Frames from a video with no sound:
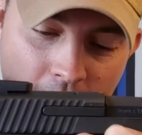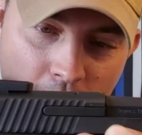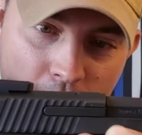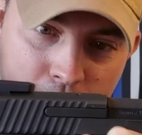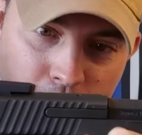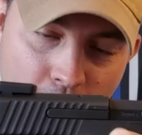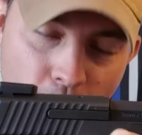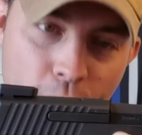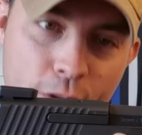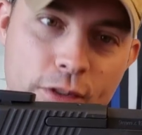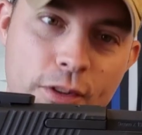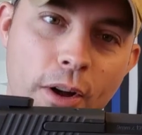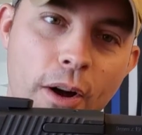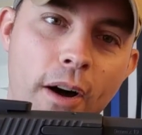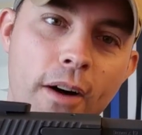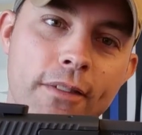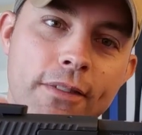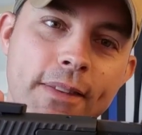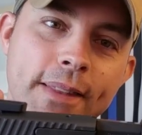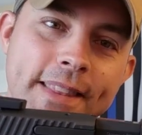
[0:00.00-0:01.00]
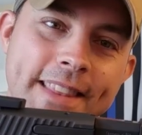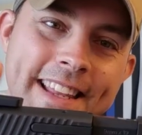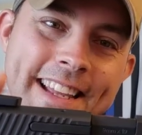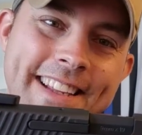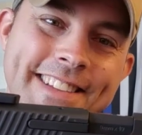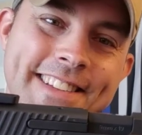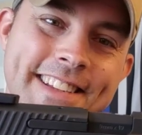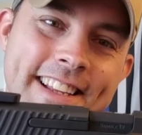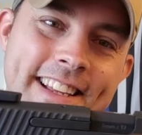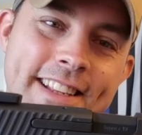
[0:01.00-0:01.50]
First off,
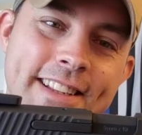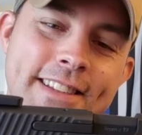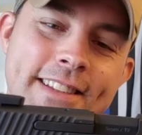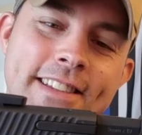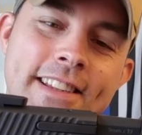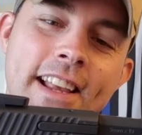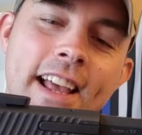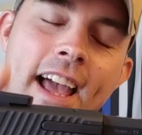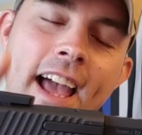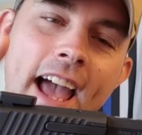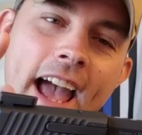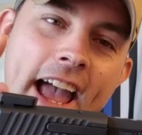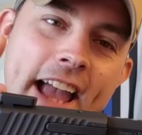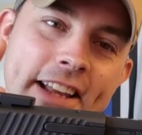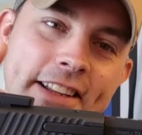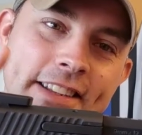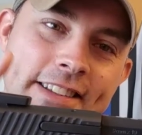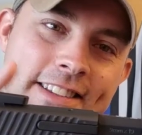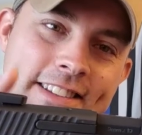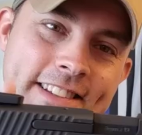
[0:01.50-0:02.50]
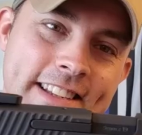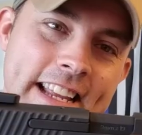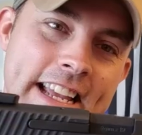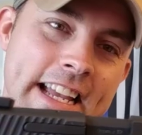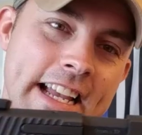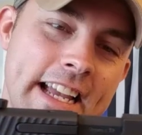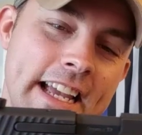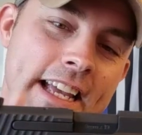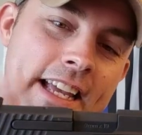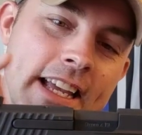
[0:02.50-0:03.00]
this is a
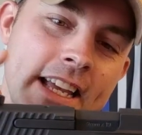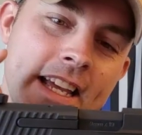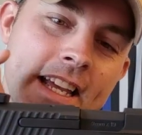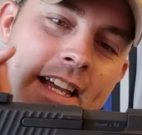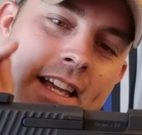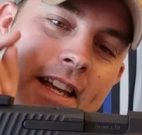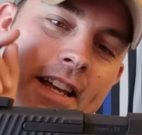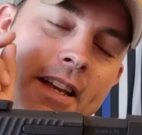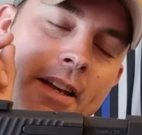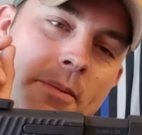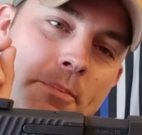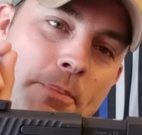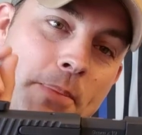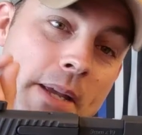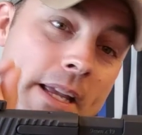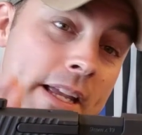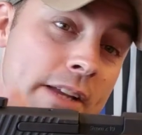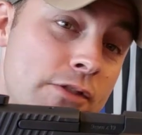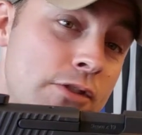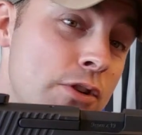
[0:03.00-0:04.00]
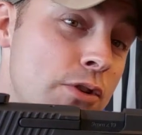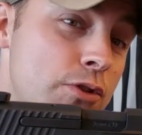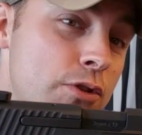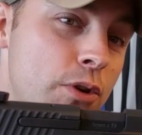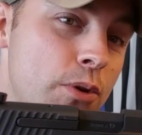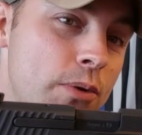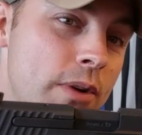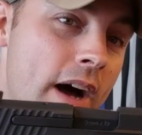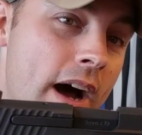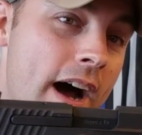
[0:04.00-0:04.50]
Sig
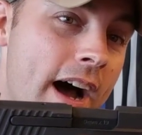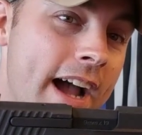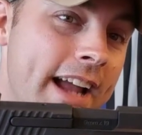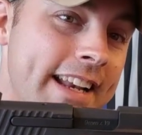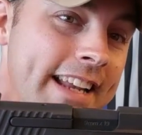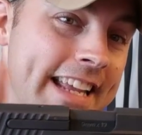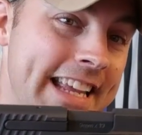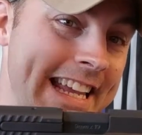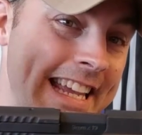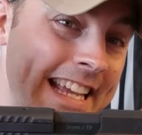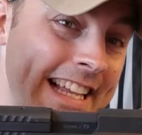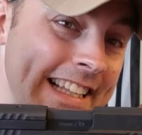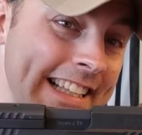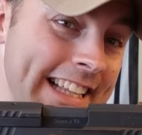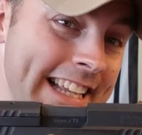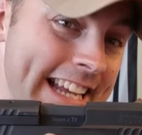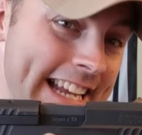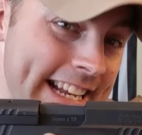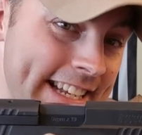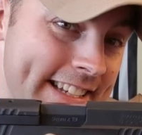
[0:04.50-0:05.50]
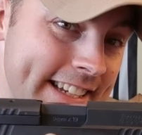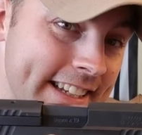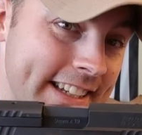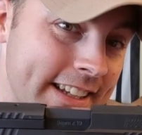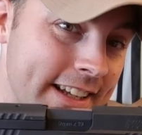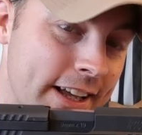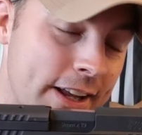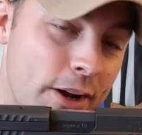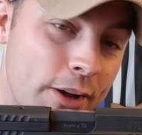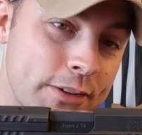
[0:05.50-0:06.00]
P229 Elite,
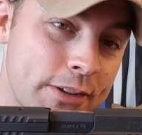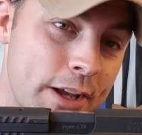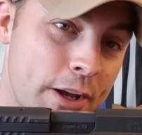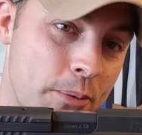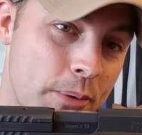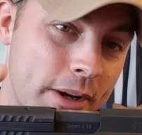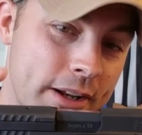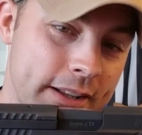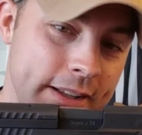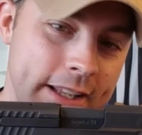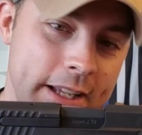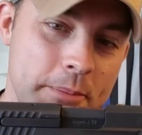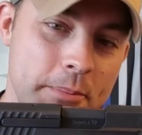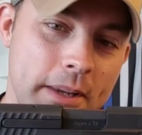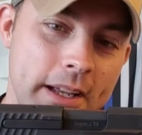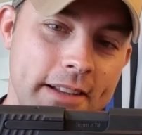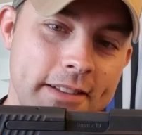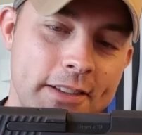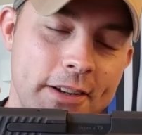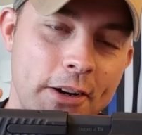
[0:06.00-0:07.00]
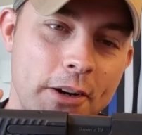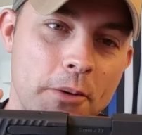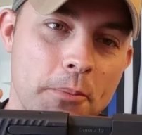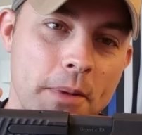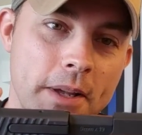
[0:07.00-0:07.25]
and I'll tell you what Elite means here in a